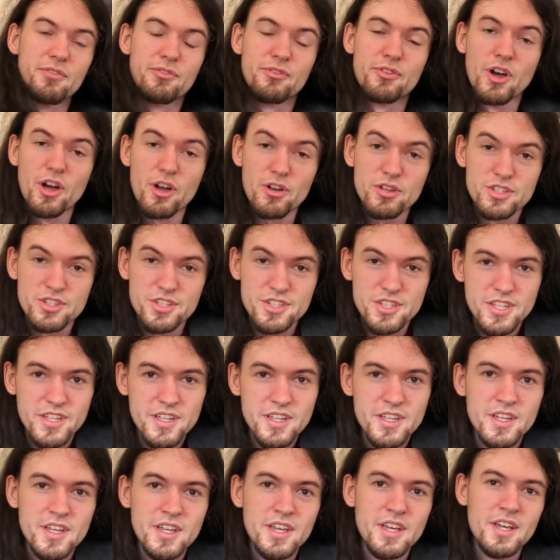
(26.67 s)

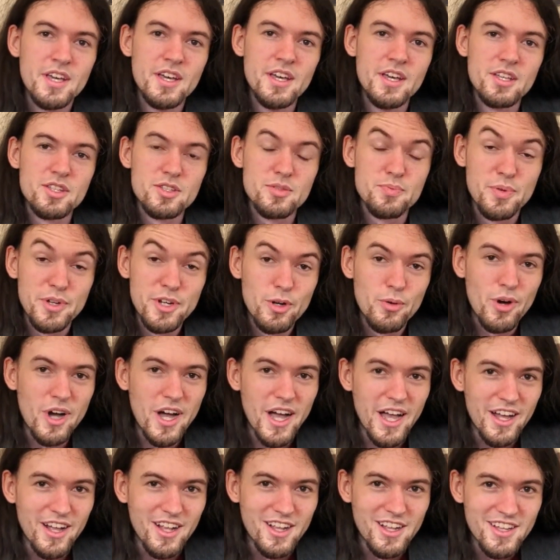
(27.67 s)
folks, it's been a
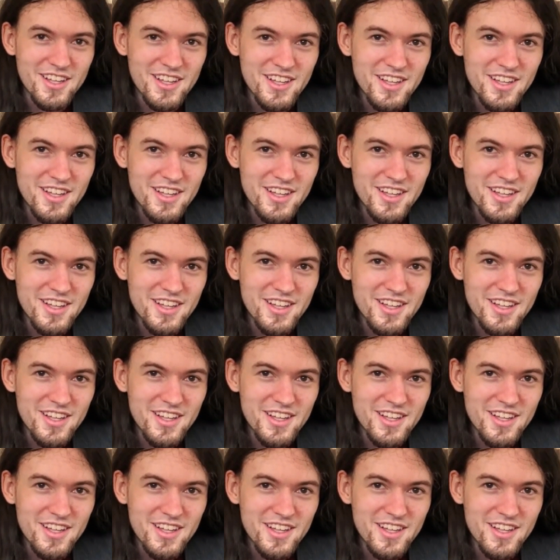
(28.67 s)
while.